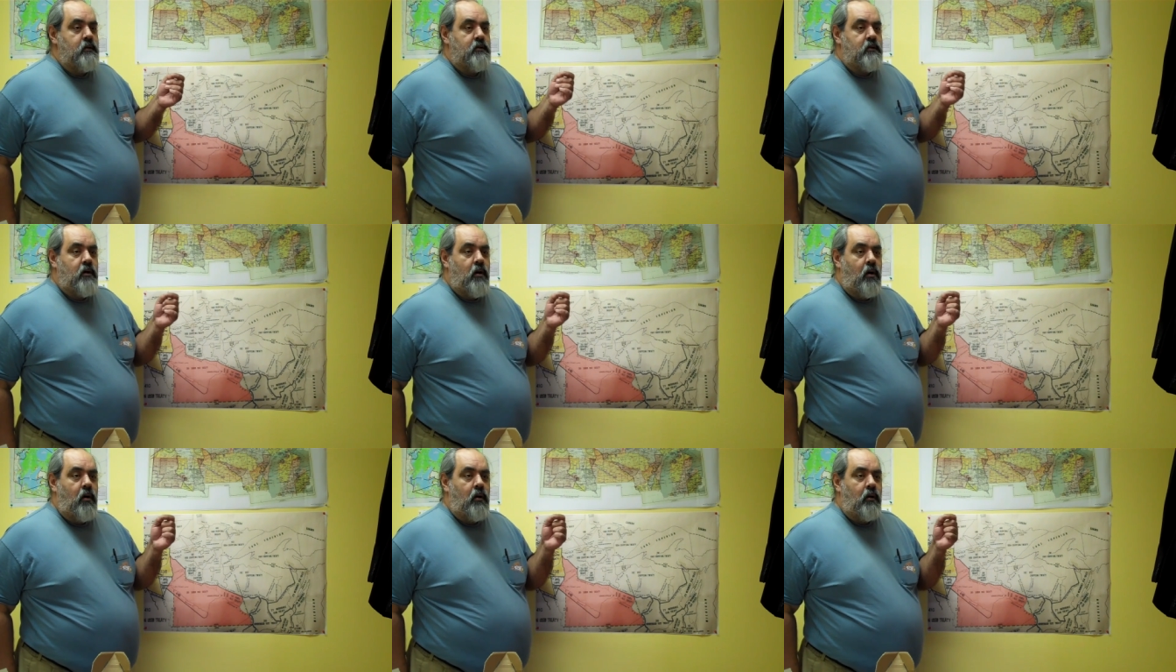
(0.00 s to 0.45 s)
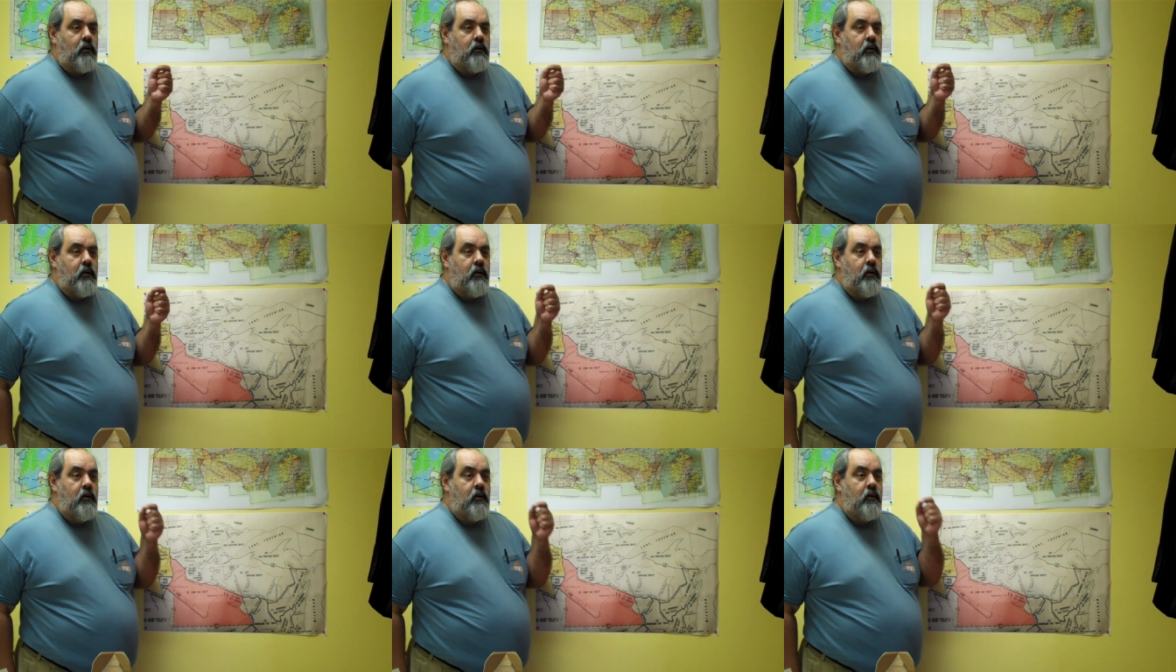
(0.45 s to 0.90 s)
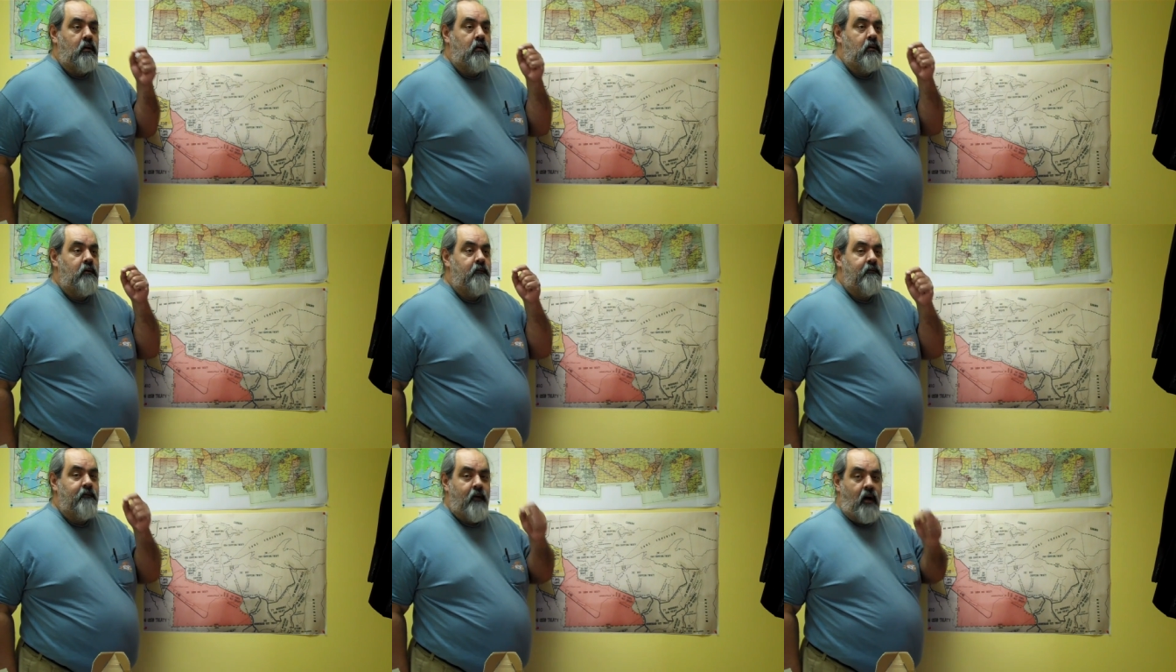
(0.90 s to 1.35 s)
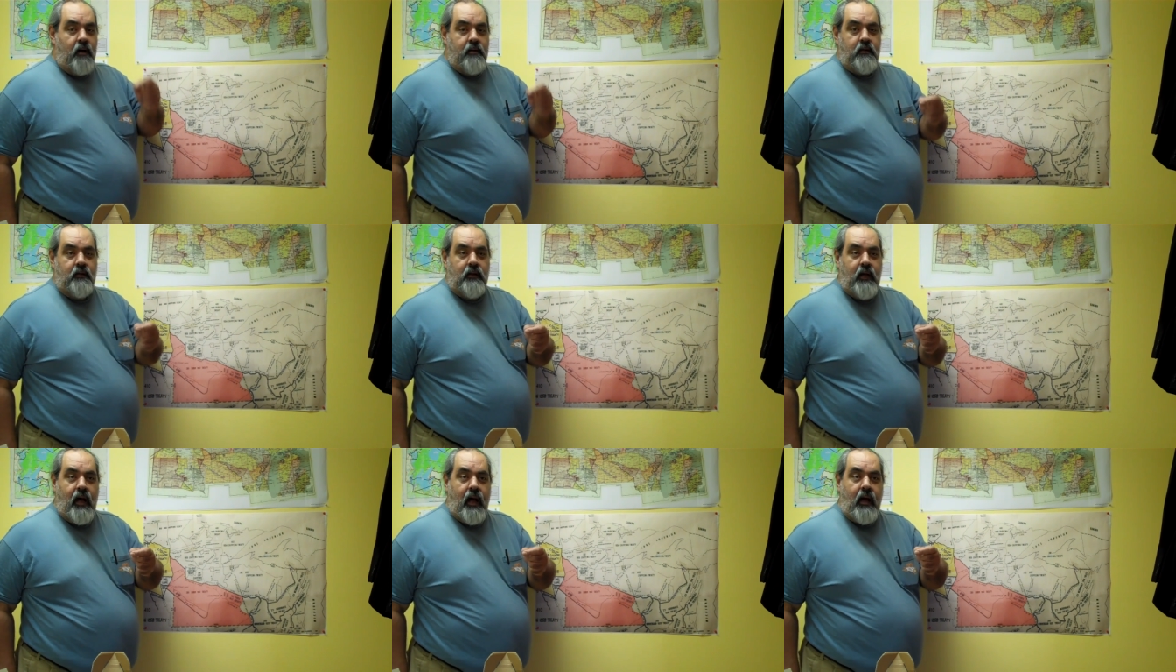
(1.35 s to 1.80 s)
It's called Fond
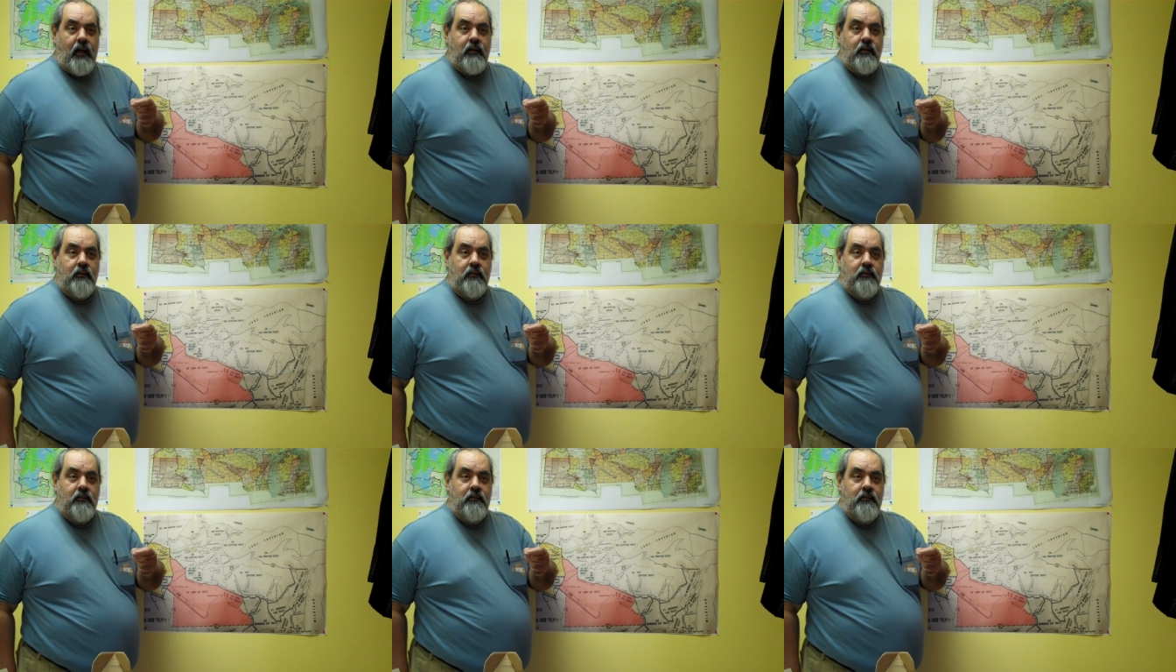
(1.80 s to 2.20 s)
du Lac,